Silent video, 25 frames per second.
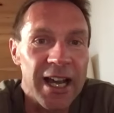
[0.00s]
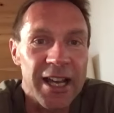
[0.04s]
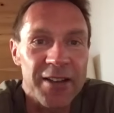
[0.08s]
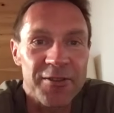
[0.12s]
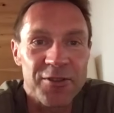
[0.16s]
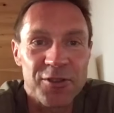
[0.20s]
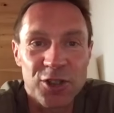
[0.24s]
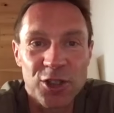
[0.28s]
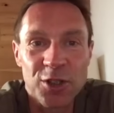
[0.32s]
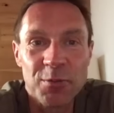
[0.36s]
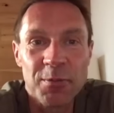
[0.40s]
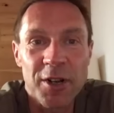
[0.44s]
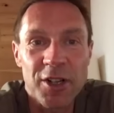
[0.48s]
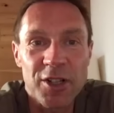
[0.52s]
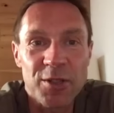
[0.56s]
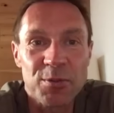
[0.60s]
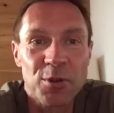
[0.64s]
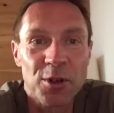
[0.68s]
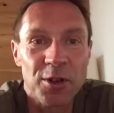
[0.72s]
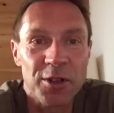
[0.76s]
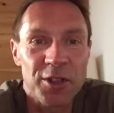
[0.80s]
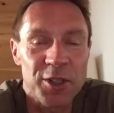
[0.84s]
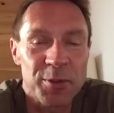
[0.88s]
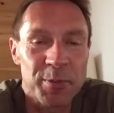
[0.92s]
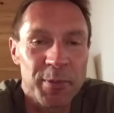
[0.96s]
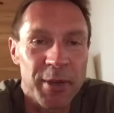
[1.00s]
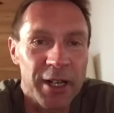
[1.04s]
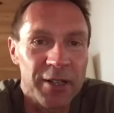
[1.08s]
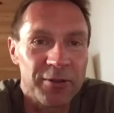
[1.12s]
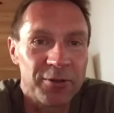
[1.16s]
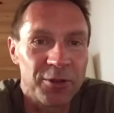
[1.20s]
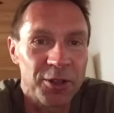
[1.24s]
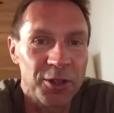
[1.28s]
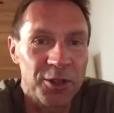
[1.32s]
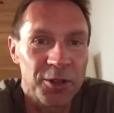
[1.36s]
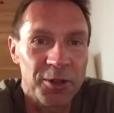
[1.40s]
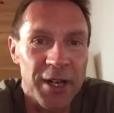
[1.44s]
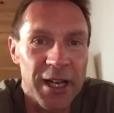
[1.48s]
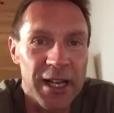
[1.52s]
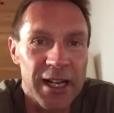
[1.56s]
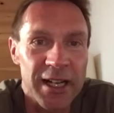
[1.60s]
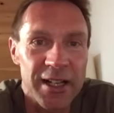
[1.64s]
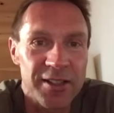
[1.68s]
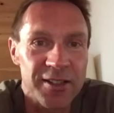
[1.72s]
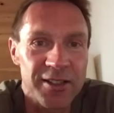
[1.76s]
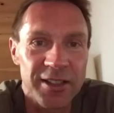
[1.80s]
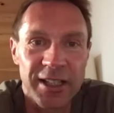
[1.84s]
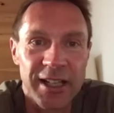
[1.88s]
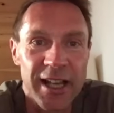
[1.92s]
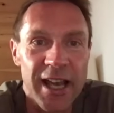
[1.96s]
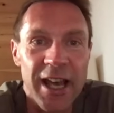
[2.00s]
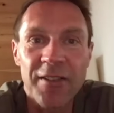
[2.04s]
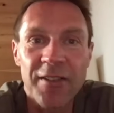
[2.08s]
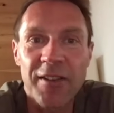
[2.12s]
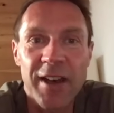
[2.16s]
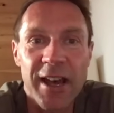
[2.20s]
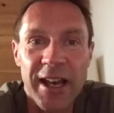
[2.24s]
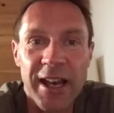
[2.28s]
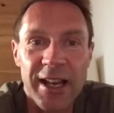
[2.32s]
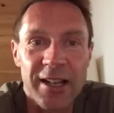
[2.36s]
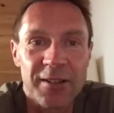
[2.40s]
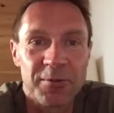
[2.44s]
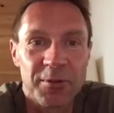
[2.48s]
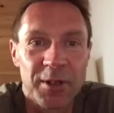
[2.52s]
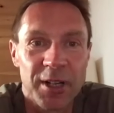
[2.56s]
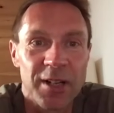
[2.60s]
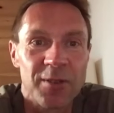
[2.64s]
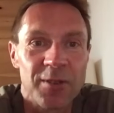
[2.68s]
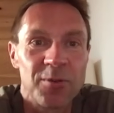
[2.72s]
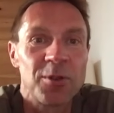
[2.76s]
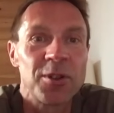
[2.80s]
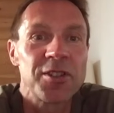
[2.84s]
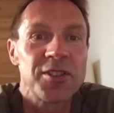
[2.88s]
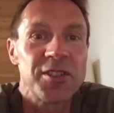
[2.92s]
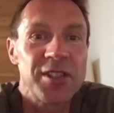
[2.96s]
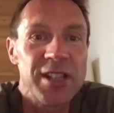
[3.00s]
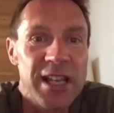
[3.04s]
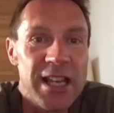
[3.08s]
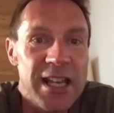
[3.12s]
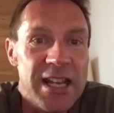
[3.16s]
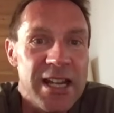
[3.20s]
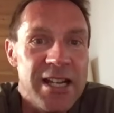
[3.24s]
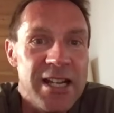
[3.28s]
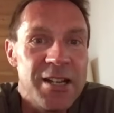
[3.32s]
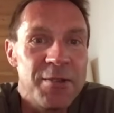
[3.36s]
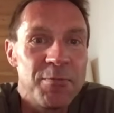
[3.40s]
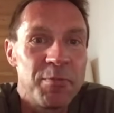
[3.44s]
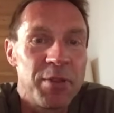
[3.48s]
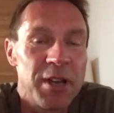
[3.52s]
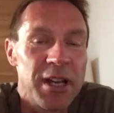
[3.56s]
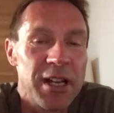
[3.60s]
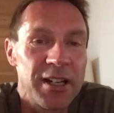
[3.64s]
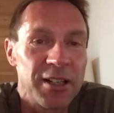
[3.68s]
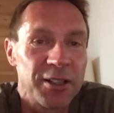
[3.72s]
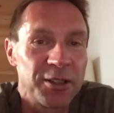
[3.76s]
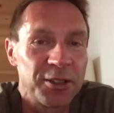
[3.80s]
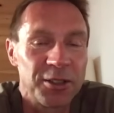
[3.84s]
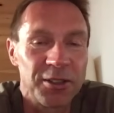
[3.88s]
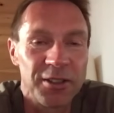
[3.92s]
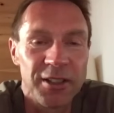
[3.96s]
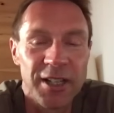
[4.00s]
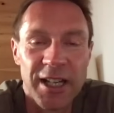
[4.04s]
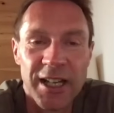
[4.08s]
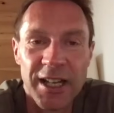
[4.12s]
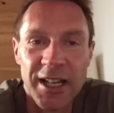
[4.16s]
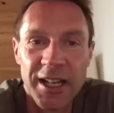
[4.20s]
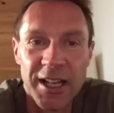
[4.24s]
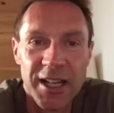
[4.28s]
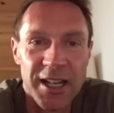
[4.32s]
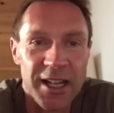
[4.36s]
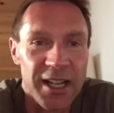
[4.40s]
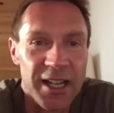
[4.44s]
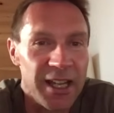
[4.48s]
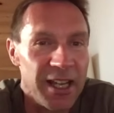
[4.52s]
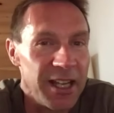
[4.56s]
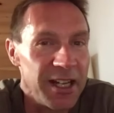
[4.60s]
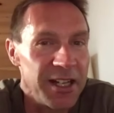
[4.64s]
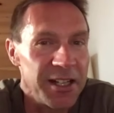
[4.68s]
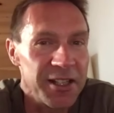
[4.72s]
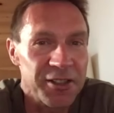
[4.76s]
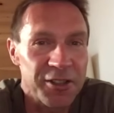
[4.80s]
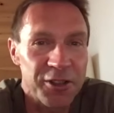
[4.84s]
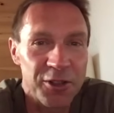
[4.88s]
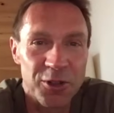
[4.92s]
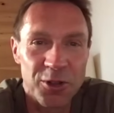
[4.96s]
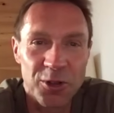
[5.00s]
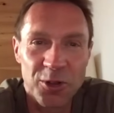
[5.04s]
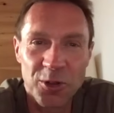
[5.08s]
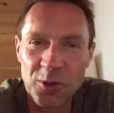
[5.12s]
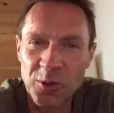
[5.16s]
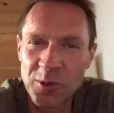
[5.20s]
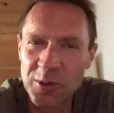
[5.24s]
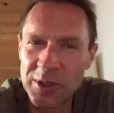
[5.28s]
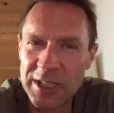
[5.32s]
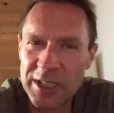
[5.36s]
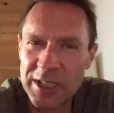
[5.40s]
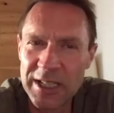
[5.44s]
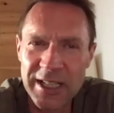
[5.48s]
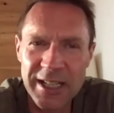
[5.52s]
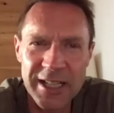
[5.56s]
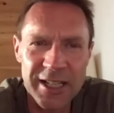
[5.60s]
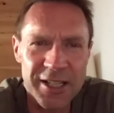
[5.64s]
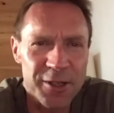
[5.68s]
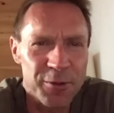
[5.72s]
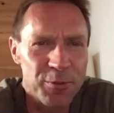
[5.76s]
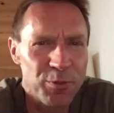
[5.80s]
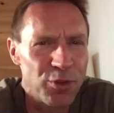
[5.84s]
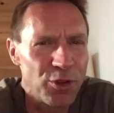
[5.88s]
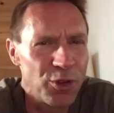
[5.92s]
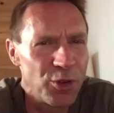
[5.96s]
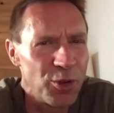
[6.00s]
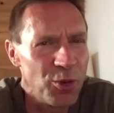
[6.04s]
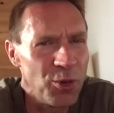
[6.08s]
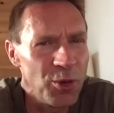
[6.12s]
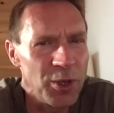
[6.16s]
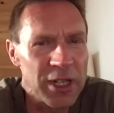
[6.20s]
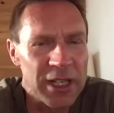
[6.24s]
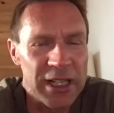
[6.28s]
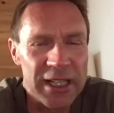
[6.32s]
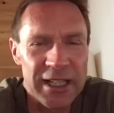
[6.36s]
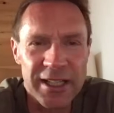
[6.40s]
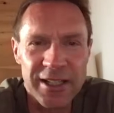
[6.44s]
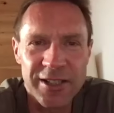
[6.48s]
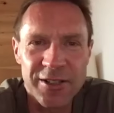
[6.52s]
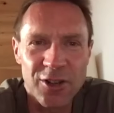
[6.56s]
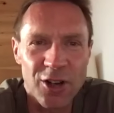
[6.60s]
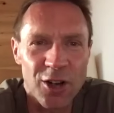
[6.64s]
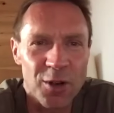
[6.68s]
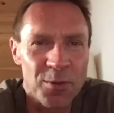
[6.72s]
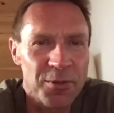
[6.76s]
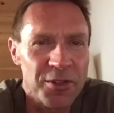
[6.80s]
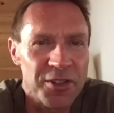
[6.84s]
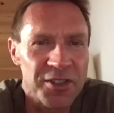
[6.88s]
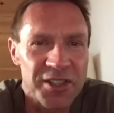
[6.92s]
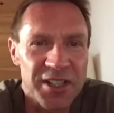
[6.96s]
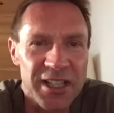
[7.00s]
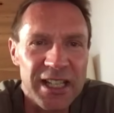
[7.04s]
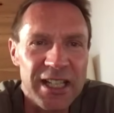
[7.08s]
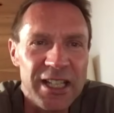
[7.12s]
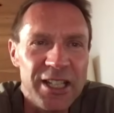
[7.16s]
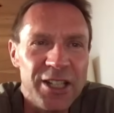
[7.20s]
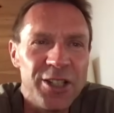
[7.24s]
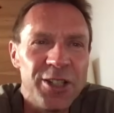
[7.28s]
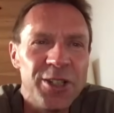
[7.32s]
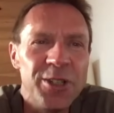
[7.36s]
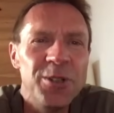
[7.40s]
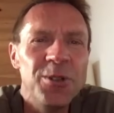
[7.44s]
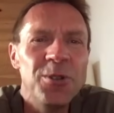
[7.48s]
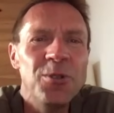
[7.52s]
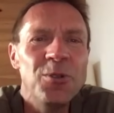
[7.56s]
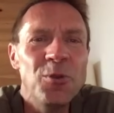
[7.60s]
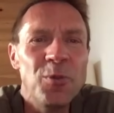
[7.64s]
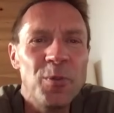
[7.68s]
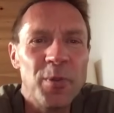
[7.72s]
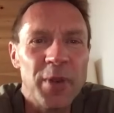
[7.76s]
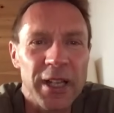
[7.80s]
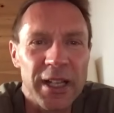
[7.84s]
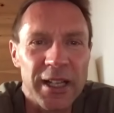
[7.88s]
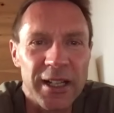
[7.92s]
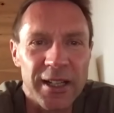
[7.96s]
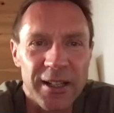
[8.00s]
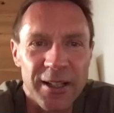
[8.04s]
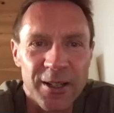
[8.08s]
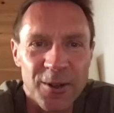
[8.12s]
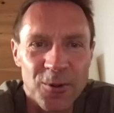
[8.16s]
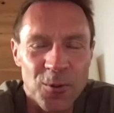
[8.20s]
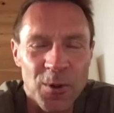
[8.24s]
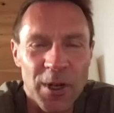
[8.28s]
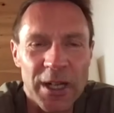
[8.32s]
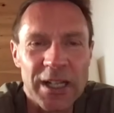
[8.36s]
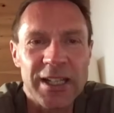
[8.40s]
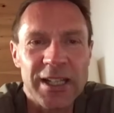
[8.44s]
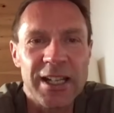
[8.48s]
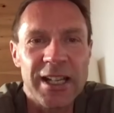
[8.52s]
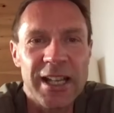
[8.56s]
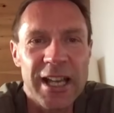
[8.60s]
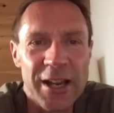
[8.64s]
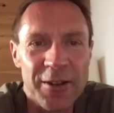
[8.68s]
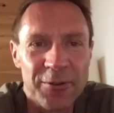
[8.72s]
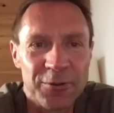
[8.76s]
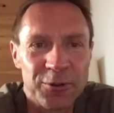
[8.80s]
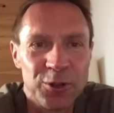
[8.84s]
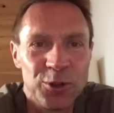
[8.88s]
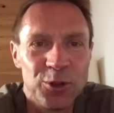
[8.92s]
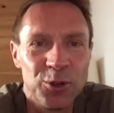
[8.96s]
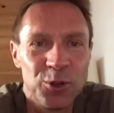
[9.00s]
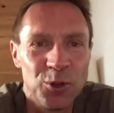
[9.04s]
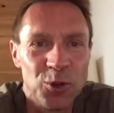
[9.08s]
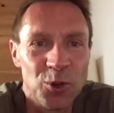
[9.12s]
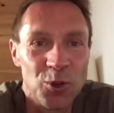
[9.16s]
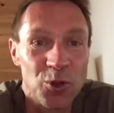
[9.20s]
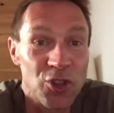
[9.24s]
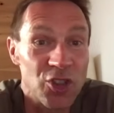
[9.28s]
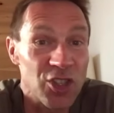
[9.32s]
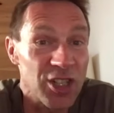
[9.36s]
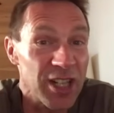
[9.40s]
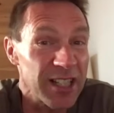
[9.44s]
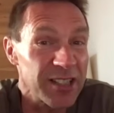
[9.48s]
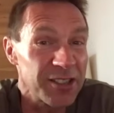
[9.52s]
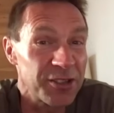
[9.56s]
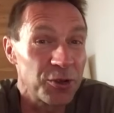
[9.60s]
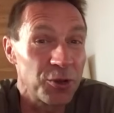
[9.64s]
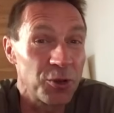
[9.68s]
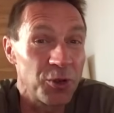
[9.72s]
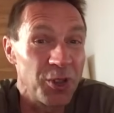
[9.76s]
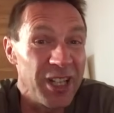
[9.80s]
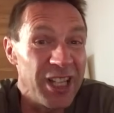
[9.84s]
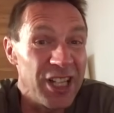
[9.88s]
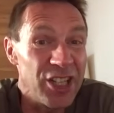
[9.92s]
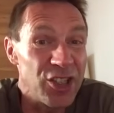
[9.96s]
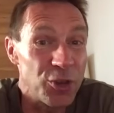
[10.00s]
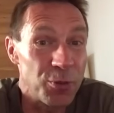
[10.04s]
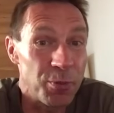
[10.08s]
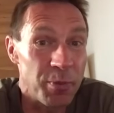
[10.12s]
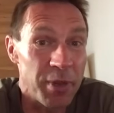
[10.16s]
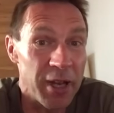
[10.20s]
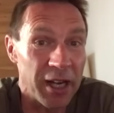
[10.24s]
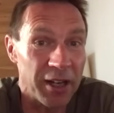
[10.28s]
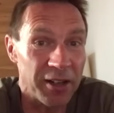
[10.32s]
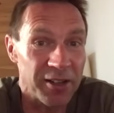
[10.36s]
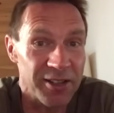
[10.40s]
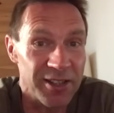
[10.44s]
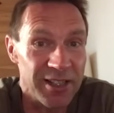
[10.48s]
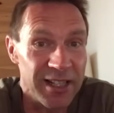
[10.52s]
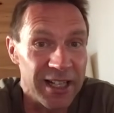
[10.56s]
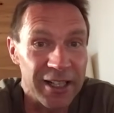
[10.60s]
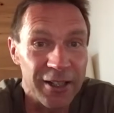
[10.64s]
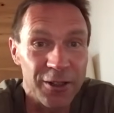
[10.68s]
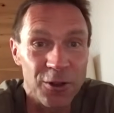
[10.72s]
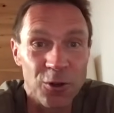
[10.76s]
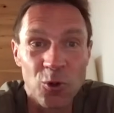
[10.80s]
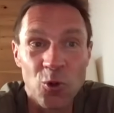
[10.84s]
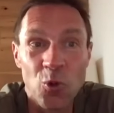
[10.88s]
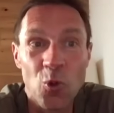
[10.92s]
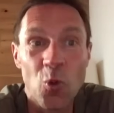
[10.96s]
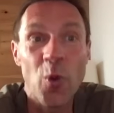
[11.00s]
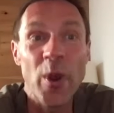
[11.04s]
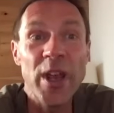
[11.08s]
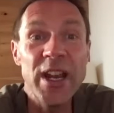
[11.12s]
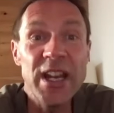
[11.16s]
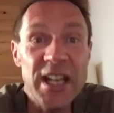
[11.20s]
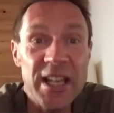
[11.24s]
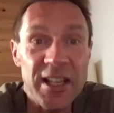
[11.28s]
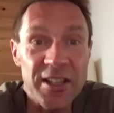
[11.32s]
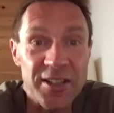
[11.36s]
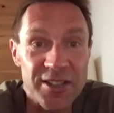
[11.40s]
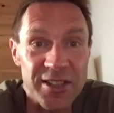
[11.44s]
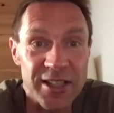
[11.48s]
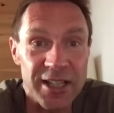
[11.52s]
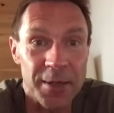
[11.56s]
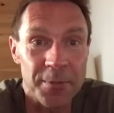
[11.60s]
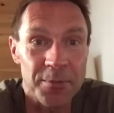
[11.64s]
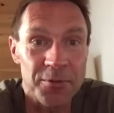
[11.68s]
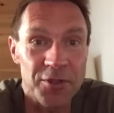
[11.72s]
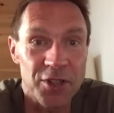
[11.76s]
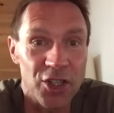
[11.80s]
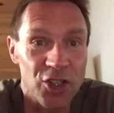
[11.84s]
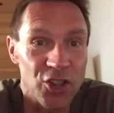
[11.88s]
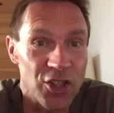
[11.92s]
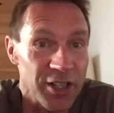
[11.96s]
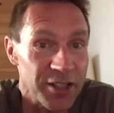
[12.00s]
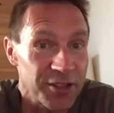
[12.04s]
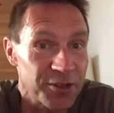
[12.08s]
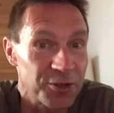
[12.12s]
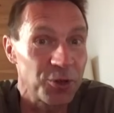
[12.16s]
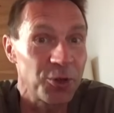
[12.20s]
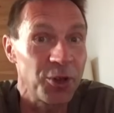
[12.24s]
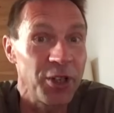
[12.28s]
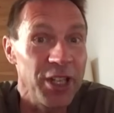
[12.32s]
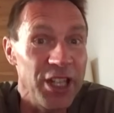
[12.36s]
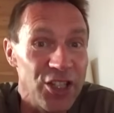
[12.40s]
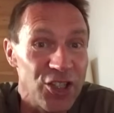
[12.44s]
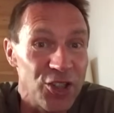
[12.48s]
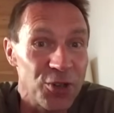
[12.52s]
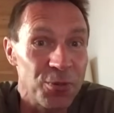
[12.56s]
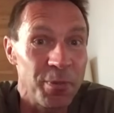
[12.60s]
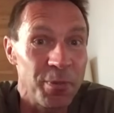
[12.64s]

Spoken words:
have so much more respect for riders than I ever had when I was in the peloton. It is cruel. It's brutal. It's almost inhuman what they have to do just to reach Paris, let alone winning something. Just to reach